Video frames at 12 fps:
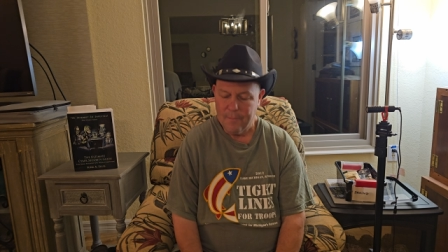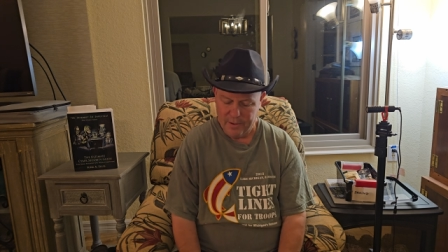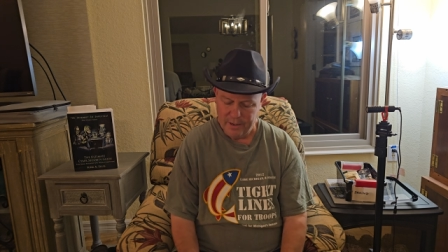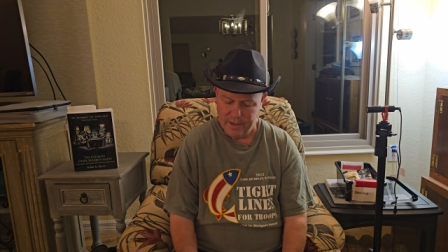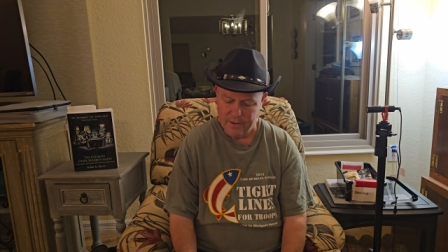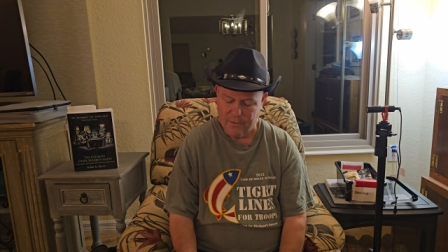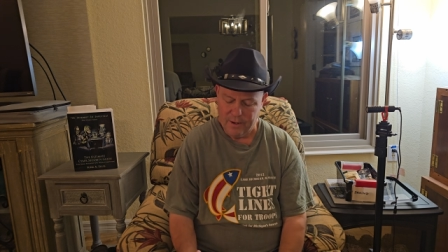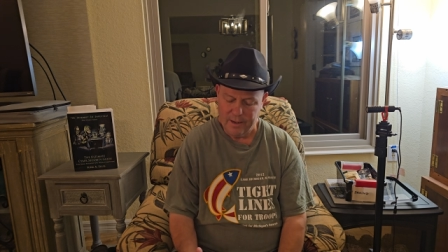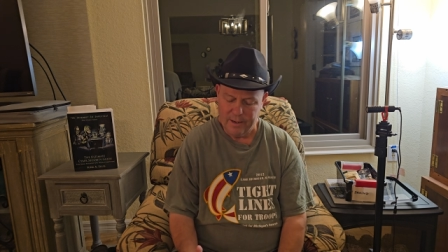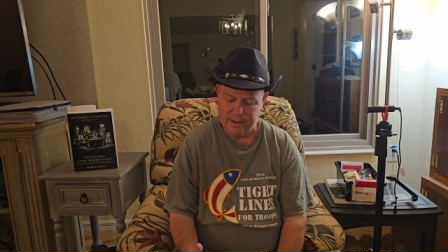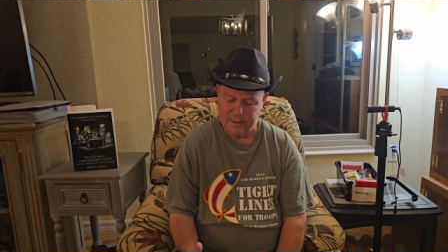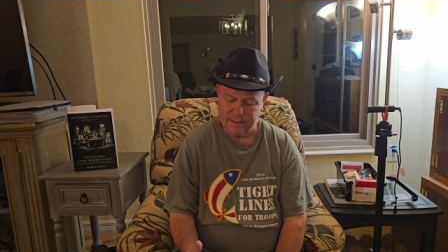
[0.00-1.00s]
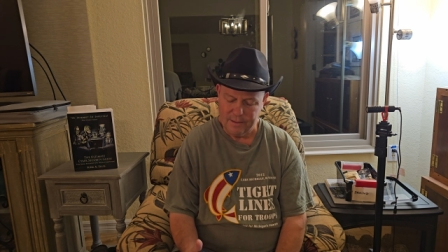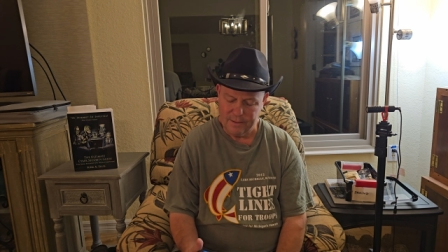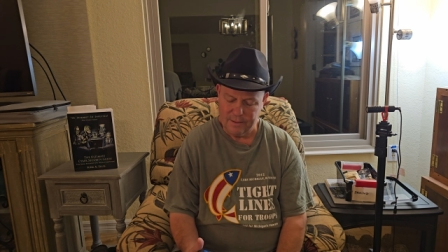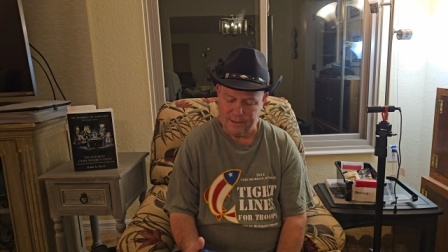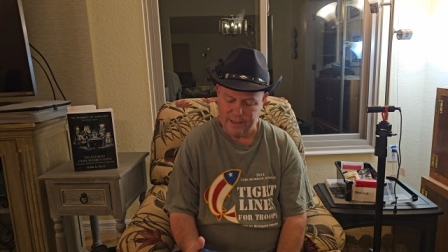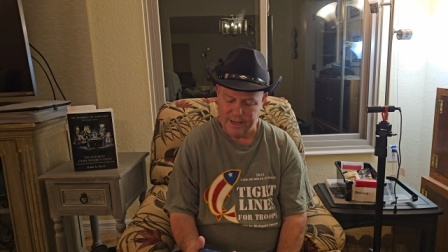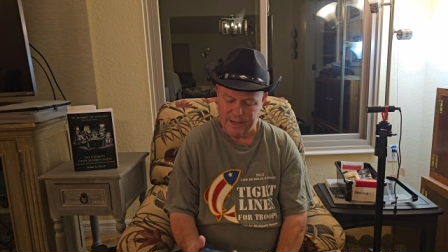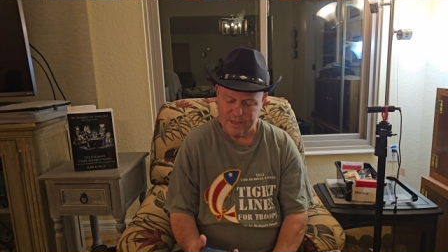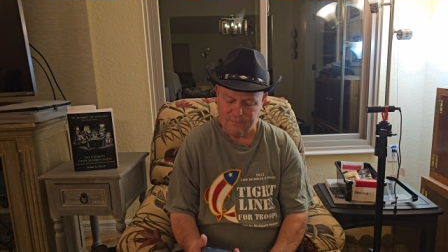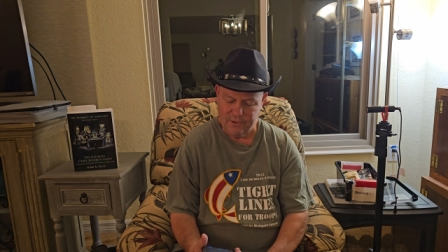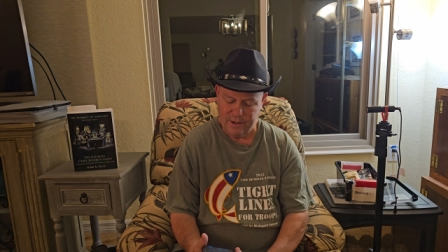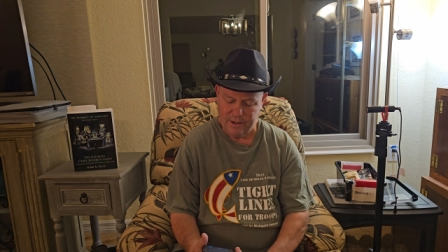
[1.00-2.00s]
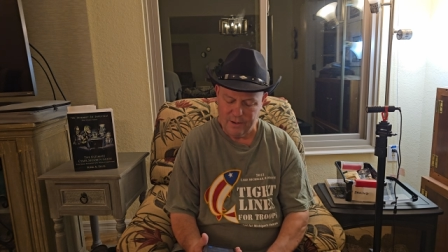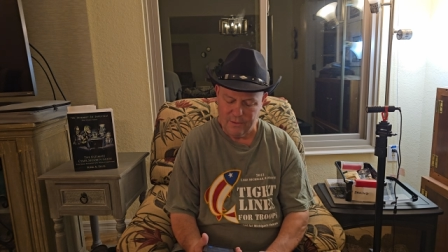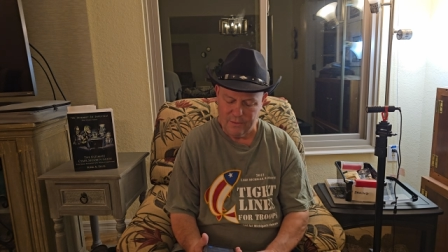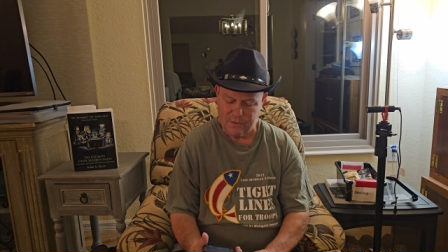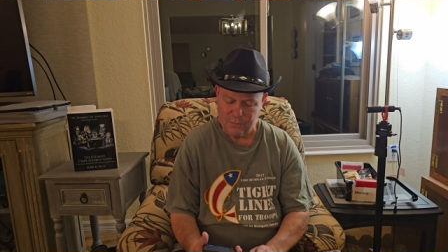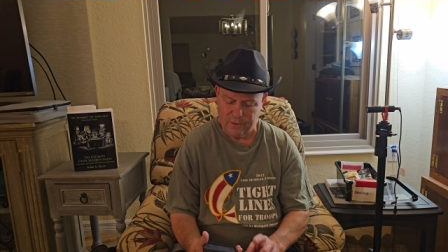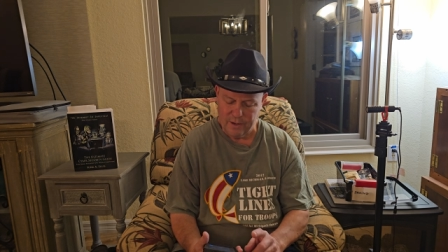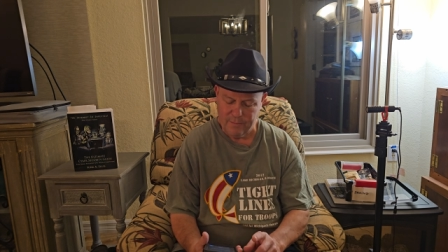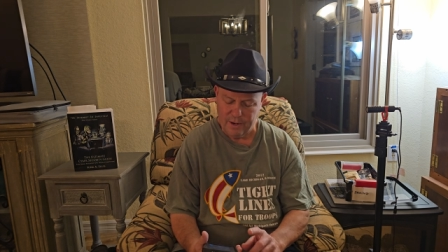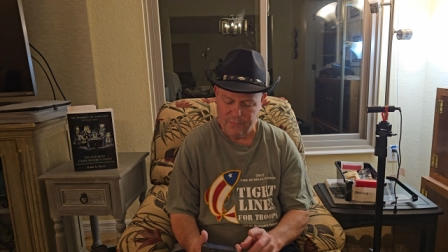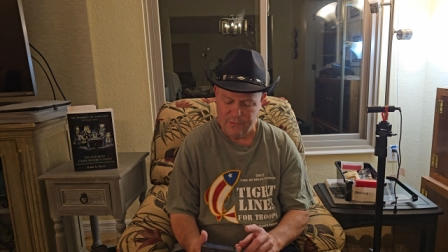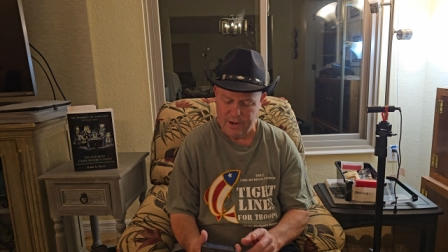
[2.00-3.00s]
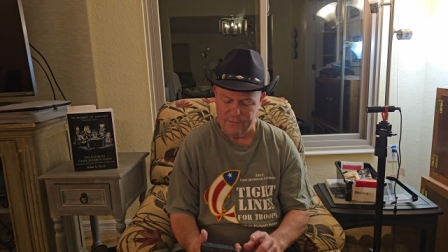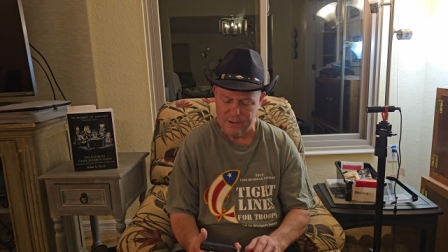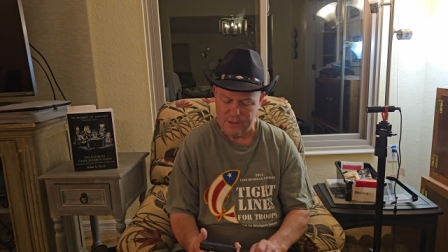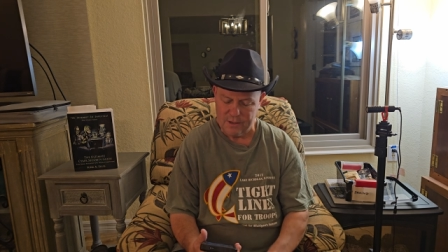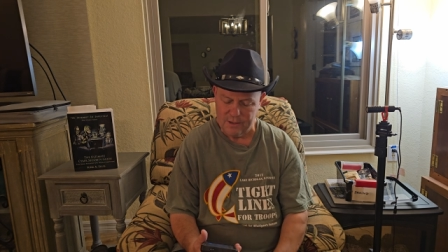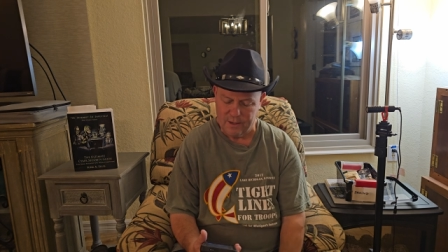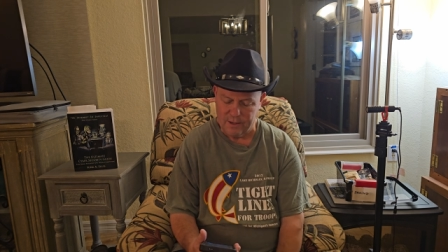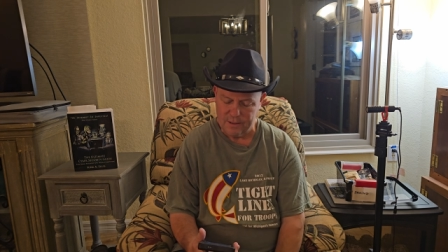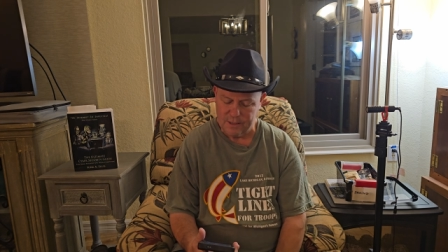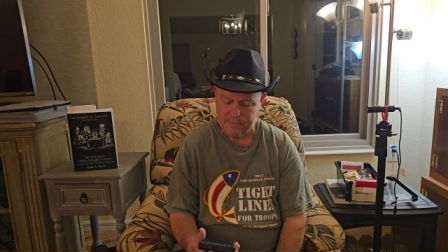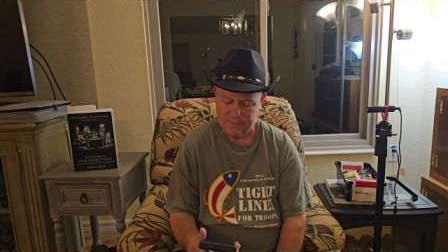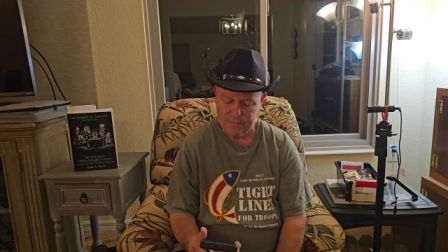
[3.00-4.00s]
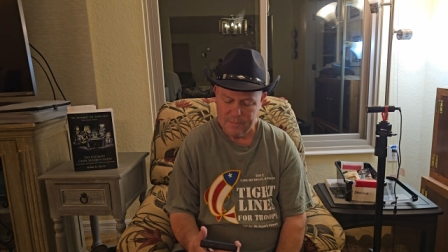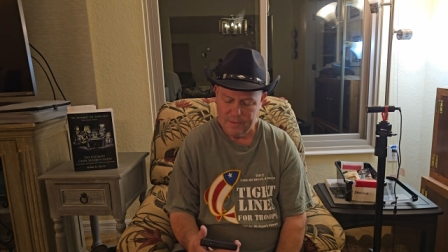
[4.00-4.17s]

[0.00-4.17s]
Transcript: But anyway, the latest video was one of my favorite songs.